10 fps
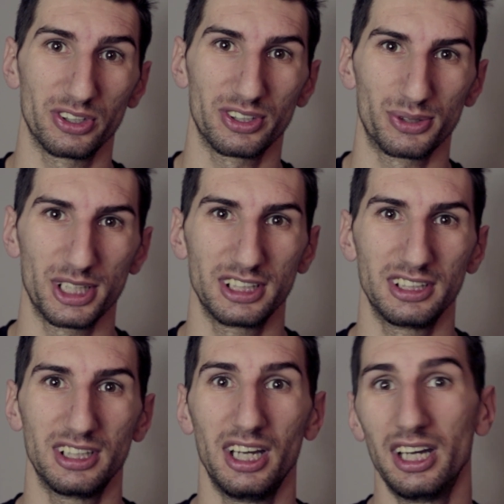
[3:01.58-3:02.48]
not
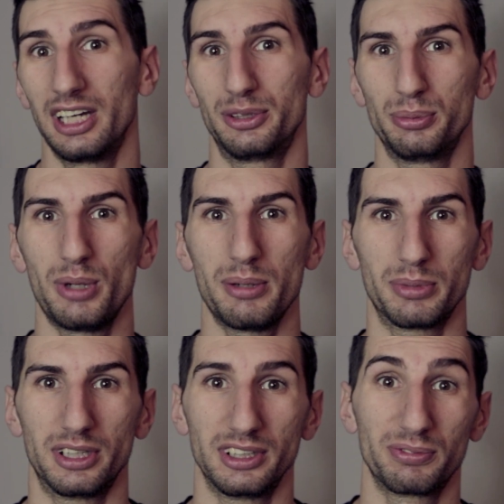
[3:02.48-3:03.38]
already. And
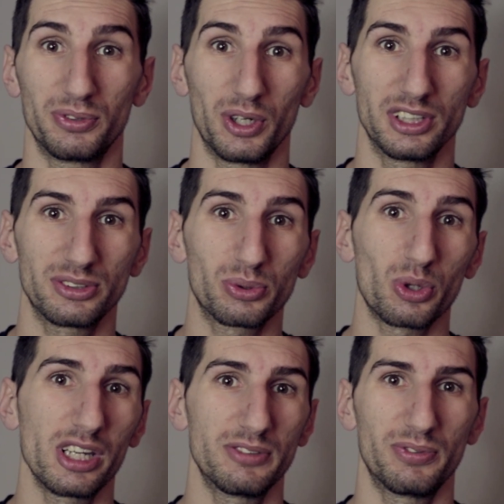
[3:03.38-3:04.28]
remember, if you want
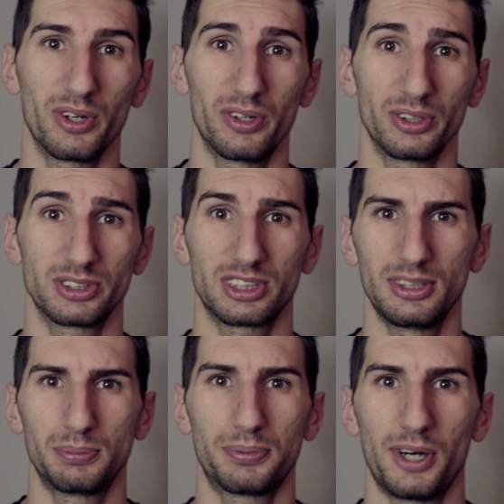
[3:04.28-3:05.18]
great photos,
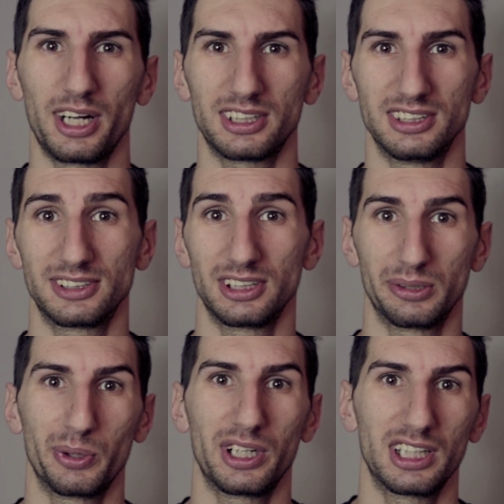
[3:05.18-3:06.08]
keep practice. It
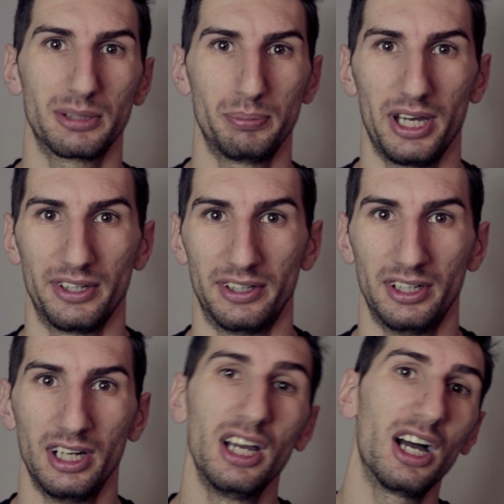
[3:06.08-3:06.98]
will get better.
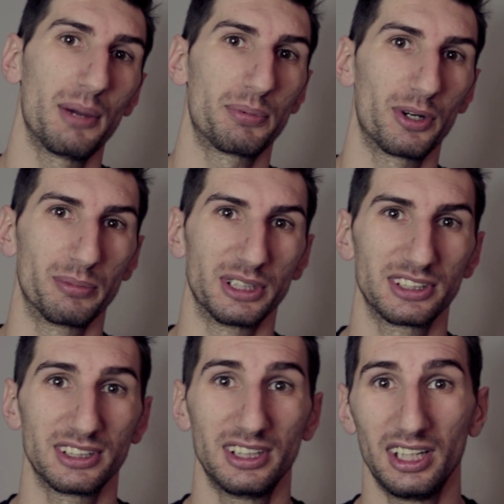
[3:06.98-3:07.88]
I
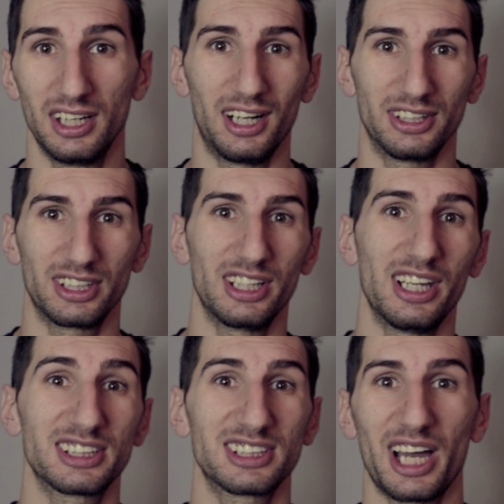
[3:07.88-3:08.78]
promise. Until
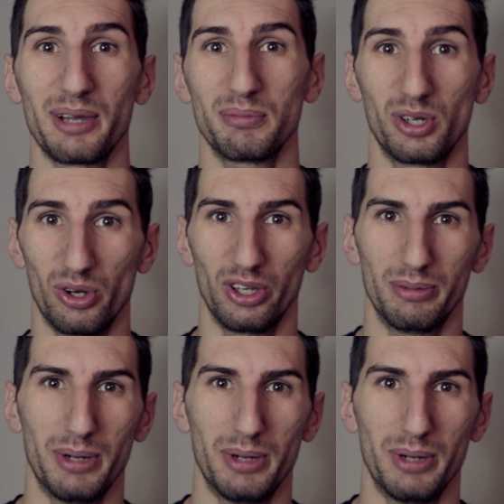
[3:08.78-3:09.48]
next time, all the